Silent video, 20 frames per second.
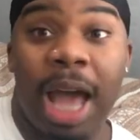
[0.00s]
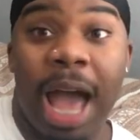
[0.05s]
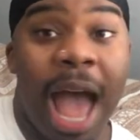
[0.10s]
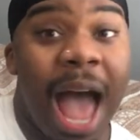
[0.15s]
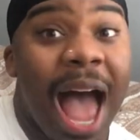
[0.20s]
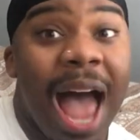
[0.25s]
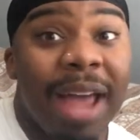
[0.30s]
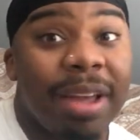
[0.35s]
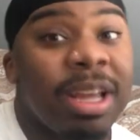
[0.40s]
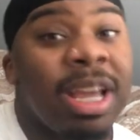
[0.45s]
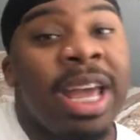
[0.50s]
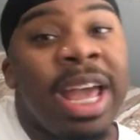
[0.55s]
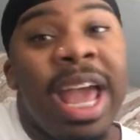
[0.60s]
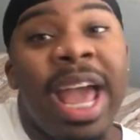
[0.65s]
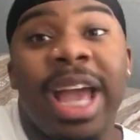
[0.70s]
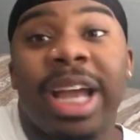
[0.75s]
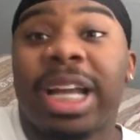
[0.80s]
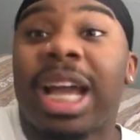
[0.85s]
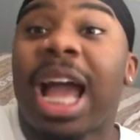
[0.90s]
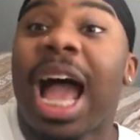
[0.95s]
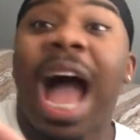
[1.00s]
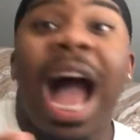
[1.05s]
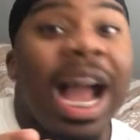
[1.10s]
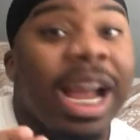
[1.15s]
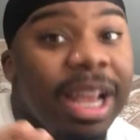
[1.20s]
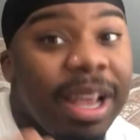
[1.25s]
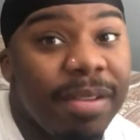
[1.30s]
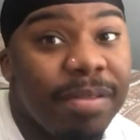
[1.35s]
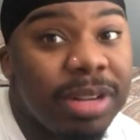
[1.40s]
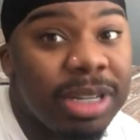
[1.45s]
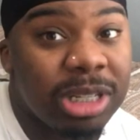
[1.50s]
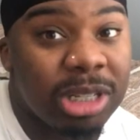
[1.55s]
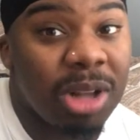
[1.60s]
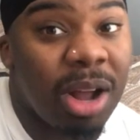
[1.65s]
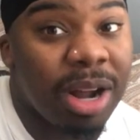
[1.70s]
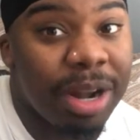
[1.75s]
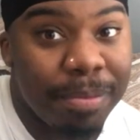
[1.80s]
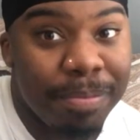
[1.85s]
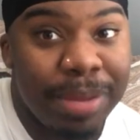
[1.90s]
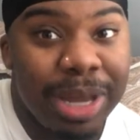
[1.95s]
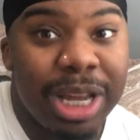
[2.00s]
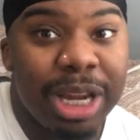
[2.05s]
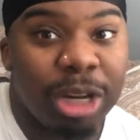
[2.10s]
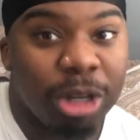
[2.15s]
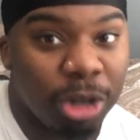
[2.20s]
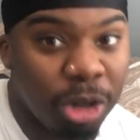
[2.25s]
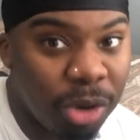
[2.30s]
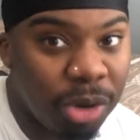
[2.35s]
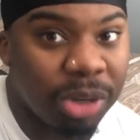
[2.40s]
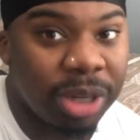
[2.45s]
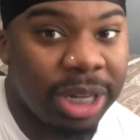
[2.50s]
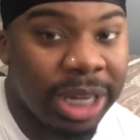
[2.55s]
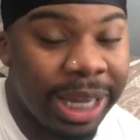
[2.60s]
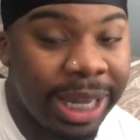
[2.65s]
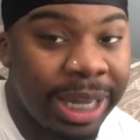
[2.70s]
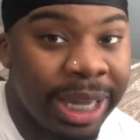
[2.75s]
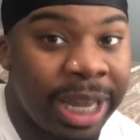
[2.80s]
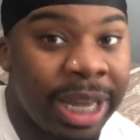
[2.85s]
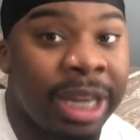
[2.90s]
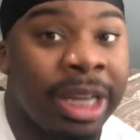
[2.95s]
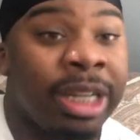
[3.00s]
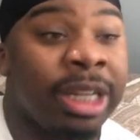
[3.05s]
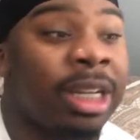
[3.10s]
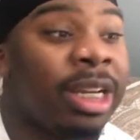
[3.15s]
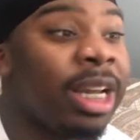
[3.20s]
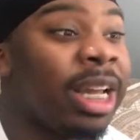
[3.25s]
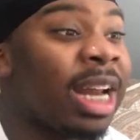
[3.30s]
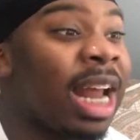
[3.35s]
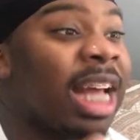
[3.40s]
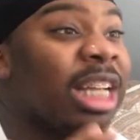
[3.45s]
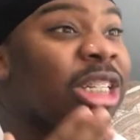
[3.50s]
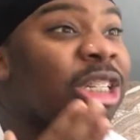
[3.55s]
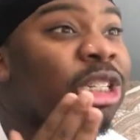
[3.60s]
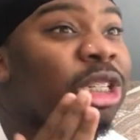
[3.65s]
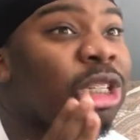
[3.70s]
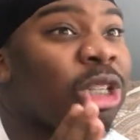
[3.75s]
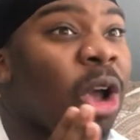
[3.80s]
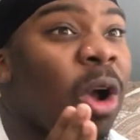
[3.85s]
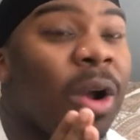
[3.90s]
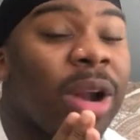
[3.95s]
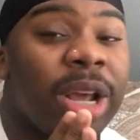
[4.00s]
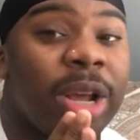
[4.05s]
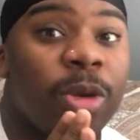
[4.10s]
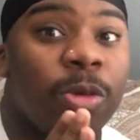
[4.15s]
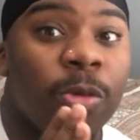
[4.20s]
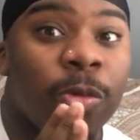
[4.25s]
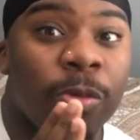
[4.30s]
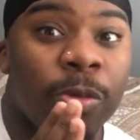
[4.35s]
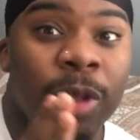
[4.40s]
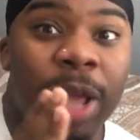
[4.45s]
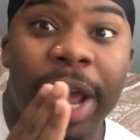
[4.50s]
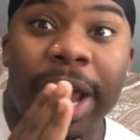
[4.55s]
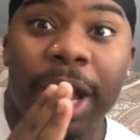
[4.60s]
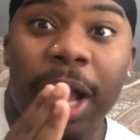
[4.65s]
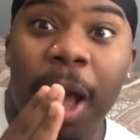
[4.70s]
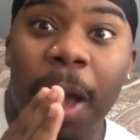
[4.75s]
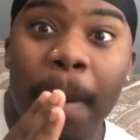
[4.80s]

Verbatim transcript: I, heck, I even started being a little kid and I started like